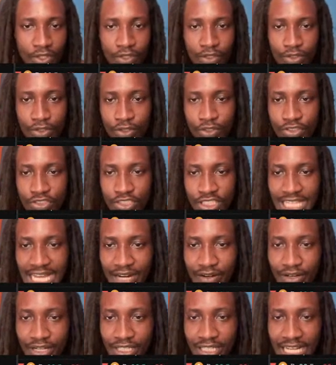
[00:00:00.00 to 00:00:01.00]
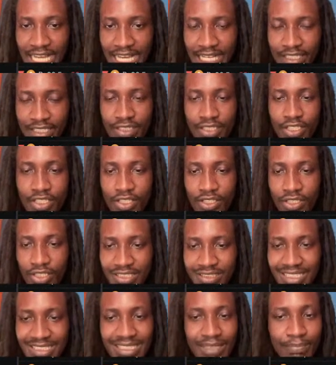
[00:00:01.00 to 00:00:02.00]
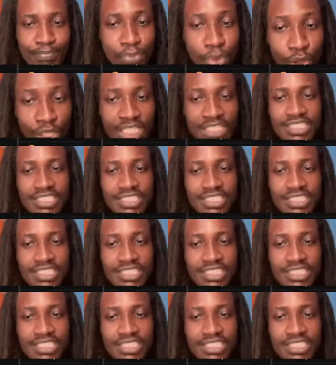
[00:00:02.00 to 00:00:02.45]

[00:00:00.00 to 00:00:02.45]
do you see that red line? It's in the bullish